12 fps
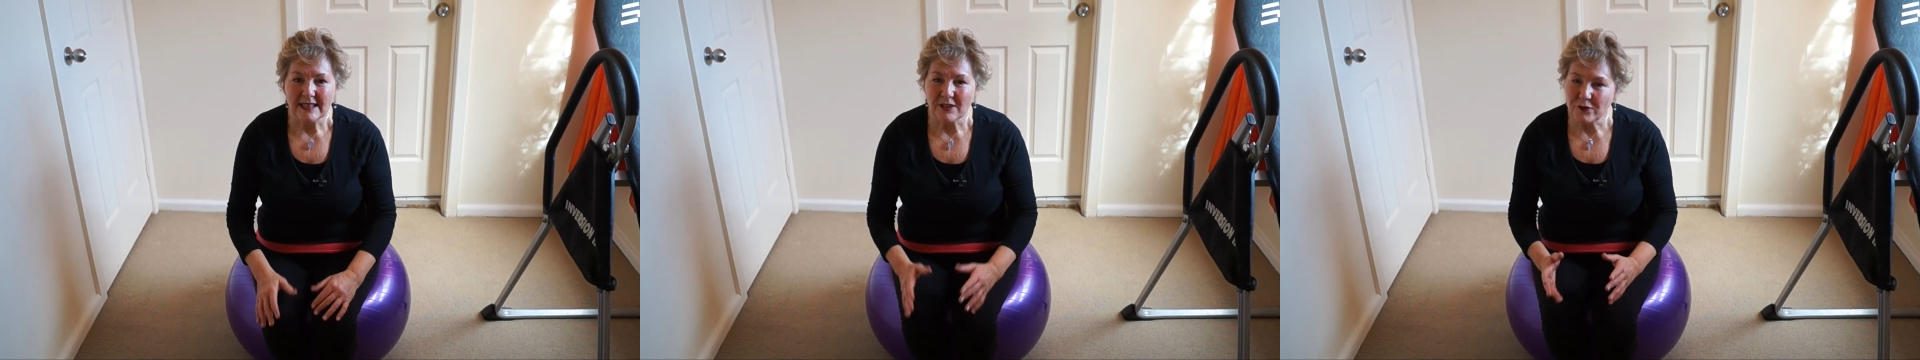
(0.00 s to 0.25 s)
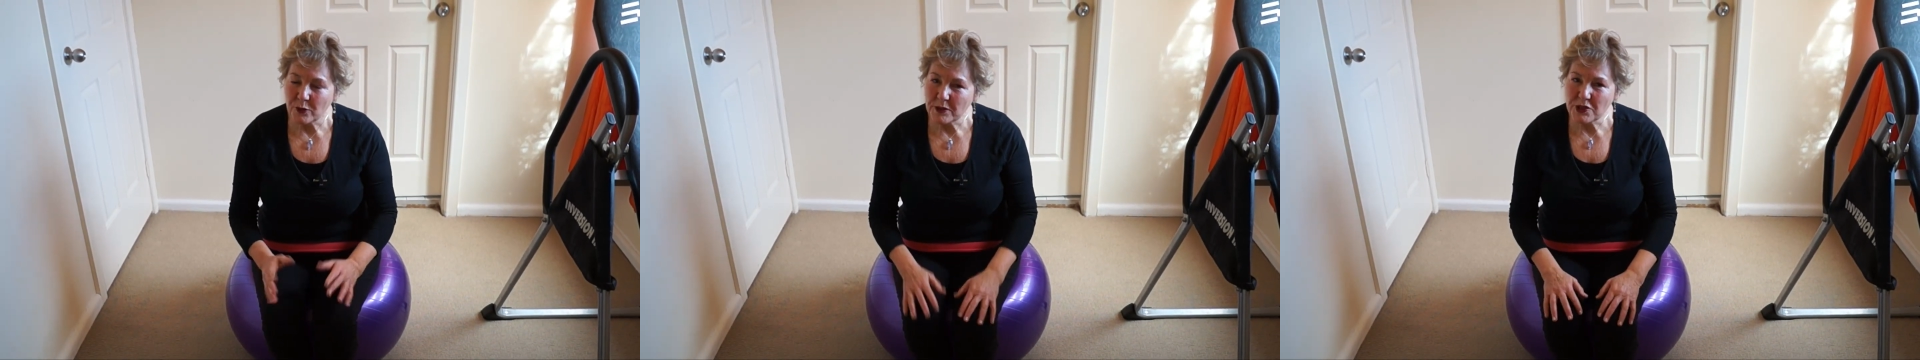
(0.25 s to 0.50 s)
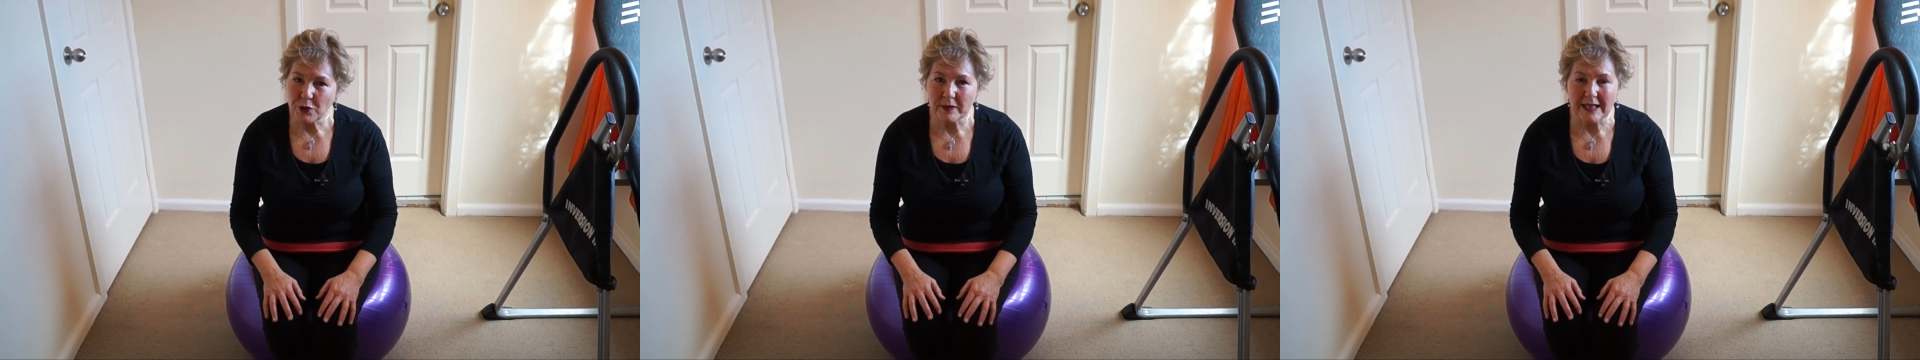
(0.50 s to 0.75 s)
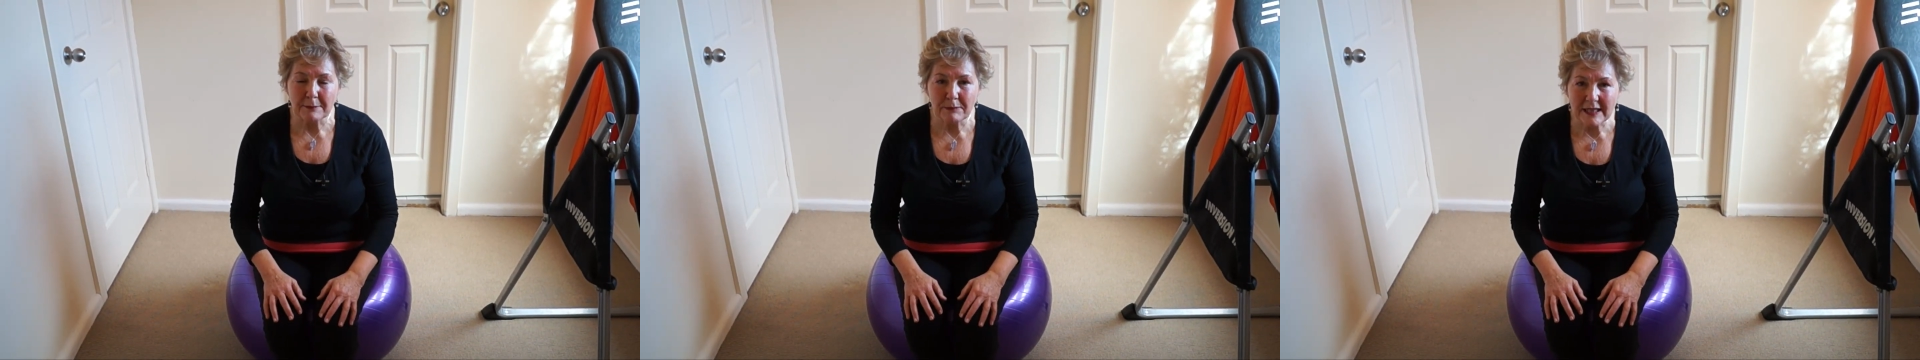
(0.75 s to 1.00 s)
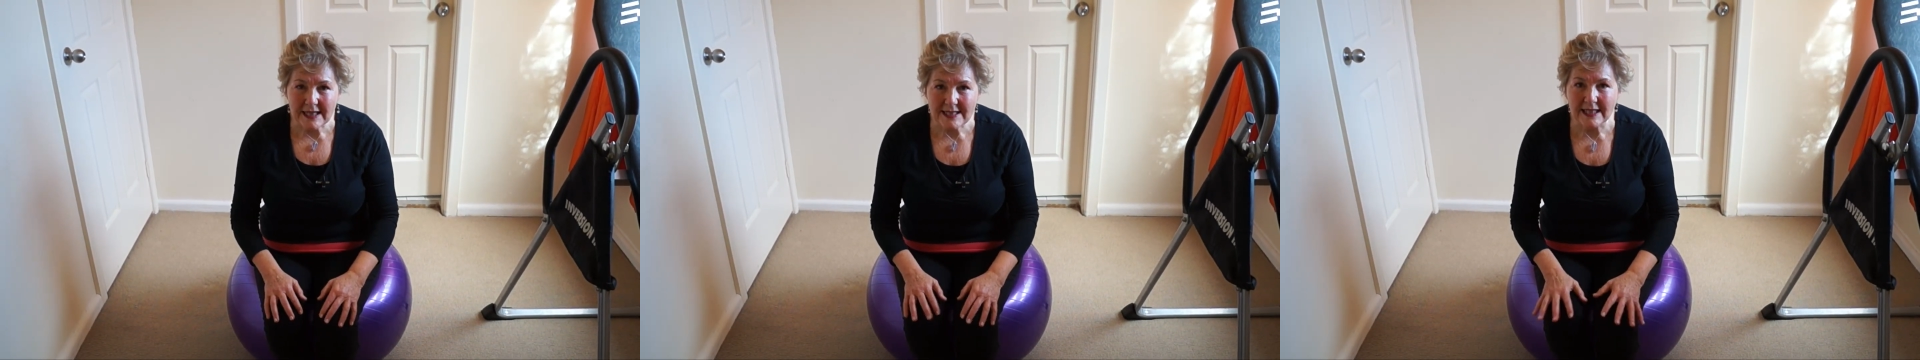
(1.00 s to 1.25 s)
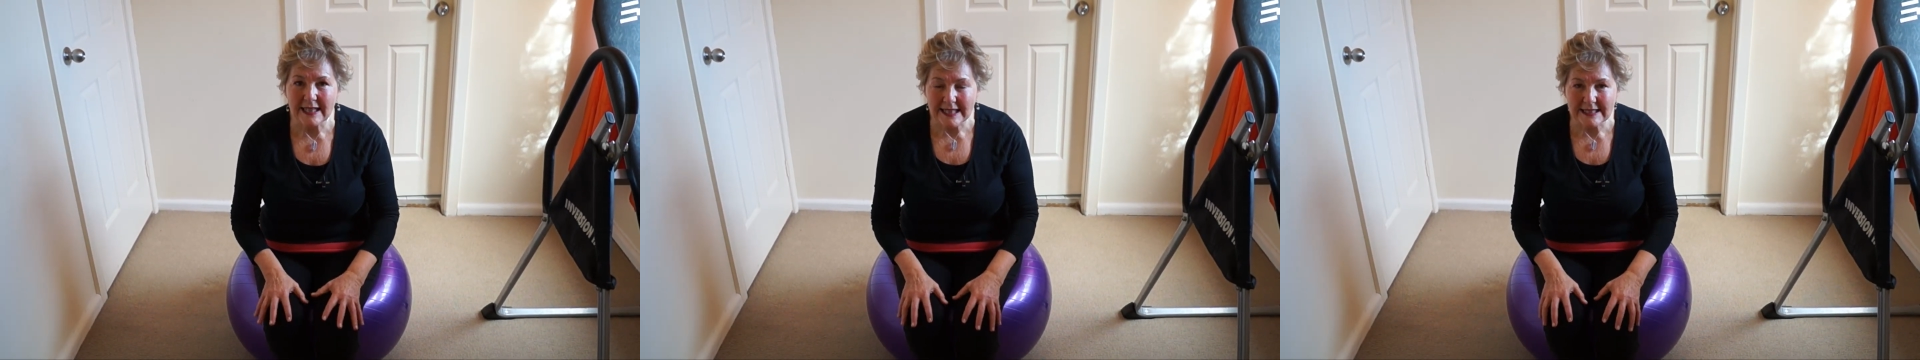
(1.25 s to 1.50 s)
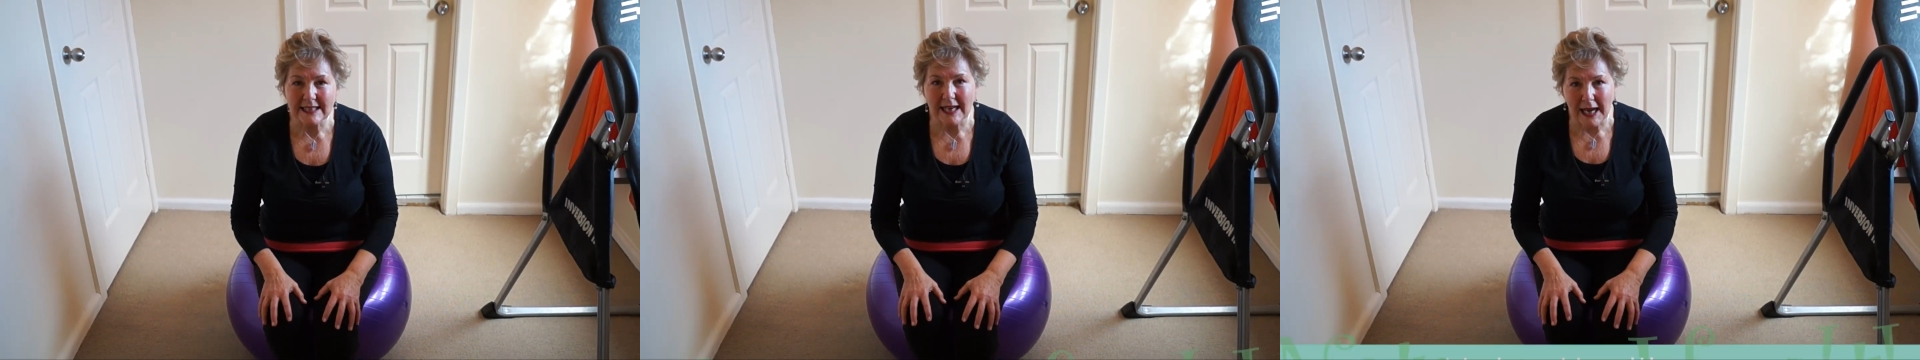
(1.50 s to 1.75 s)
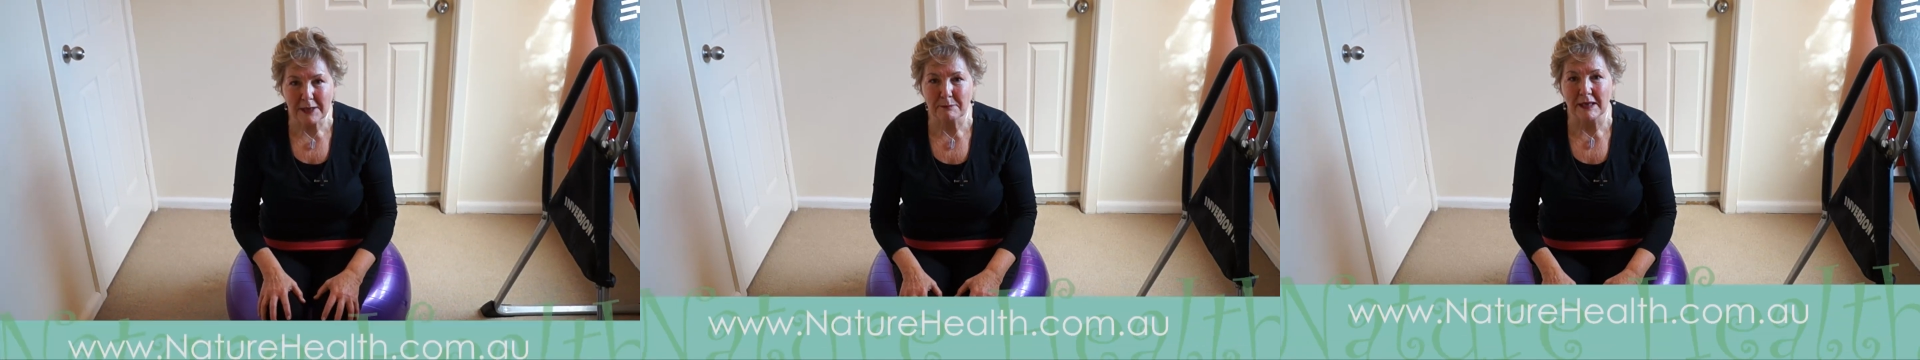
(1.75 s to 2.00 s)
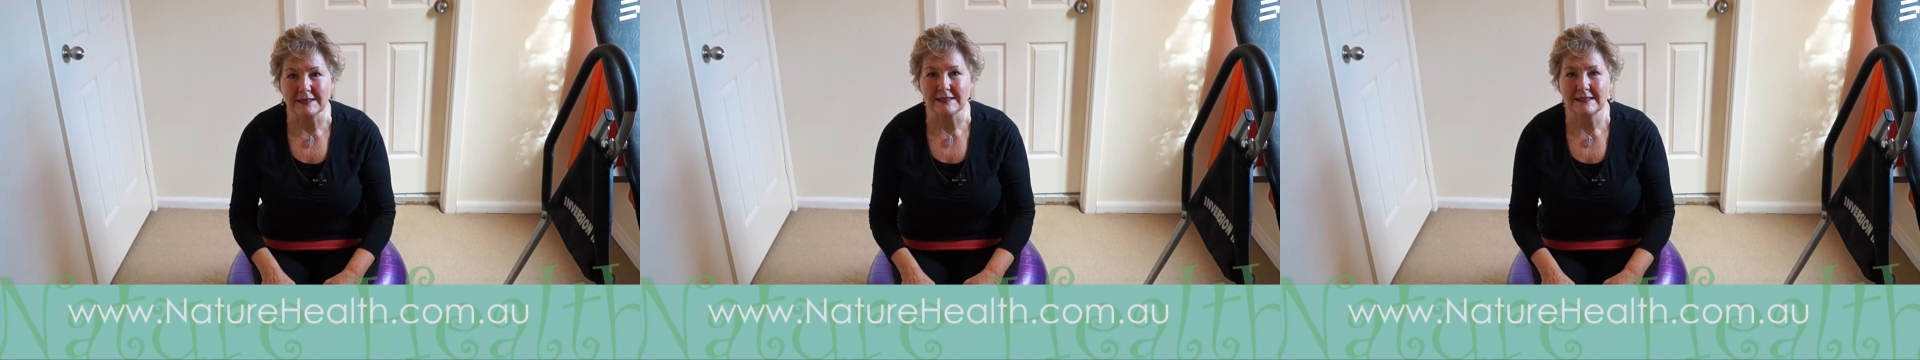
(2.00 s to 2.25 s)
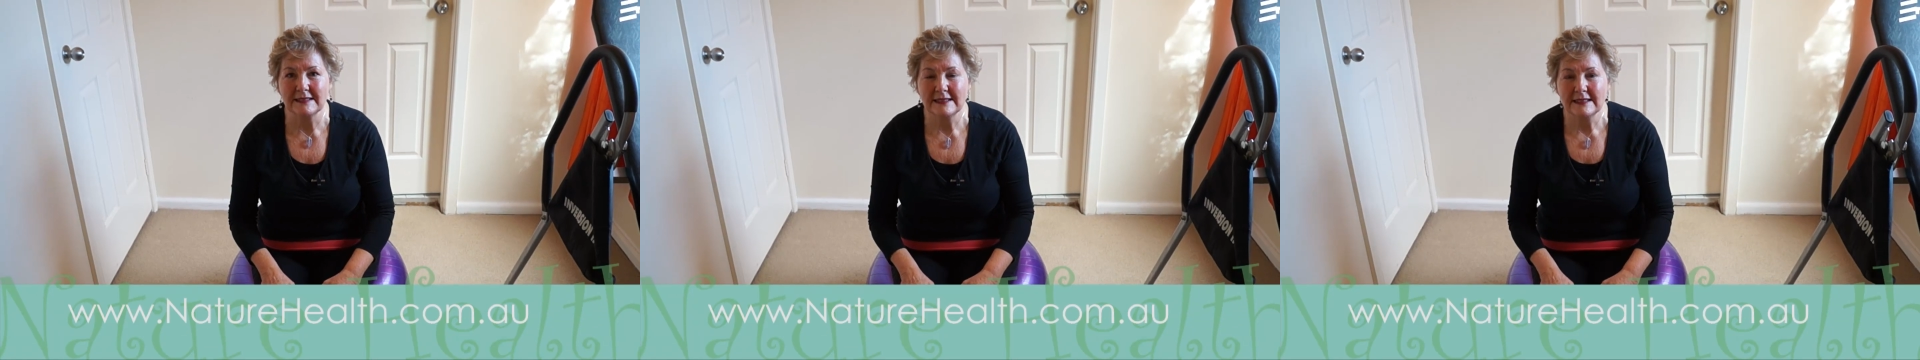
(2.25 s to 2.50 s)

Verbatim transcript: If you enjoy that, please click the like button.